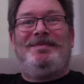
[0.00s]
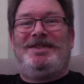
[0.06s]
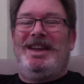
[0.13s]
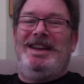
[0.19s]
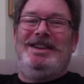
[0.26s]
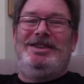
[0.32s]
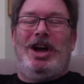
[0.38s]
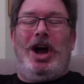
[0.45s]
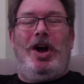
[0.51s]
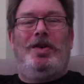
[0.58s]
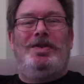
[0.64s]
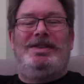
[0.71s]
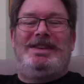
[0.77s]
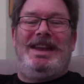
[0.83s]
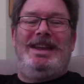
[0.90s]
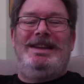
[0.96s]
"Ding
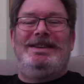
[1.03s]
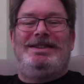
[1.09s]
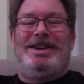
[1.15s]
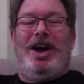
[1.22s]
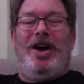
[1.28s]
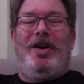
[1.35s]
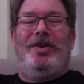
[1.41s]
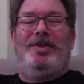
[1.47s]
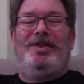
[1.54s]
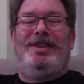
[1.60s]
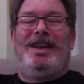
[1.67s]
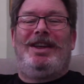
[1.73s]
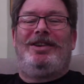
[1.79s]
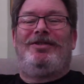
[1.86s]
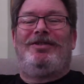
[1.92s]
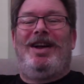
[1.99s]
dong, ding dong,"
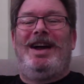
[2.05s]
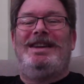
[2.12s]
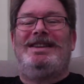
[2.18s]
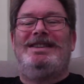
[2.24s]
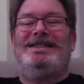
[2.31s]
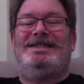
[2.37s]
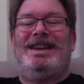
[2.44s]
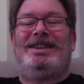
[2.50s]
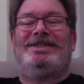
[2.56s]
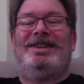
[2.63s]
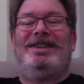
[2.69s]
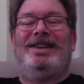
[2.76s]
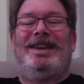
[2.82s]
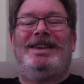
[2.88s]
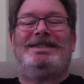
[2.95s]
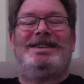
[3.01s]
it cried
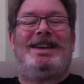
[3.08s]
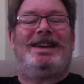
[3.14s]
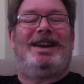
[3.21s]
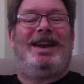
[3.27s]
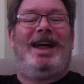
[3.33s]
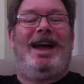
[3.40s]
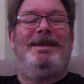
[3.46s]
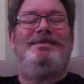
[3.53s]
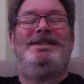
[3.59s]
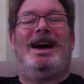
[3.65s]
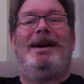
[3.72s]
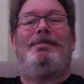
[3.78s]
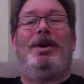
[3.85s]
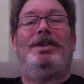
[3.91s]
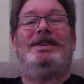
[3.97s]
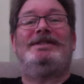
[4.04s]
indignantly as it climbed
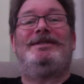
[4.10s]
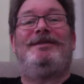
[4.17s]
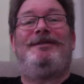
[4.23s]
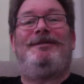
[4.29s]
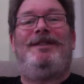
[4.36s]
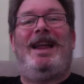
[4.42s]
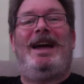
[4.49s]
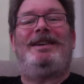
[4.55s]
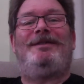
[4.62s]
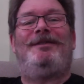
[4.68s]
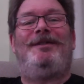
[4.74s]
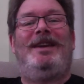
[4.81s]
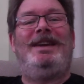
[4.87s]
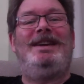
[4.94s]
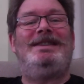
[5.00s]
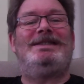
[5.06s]
up on its flat
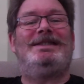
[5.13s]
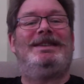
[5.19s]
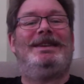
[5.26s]
feet.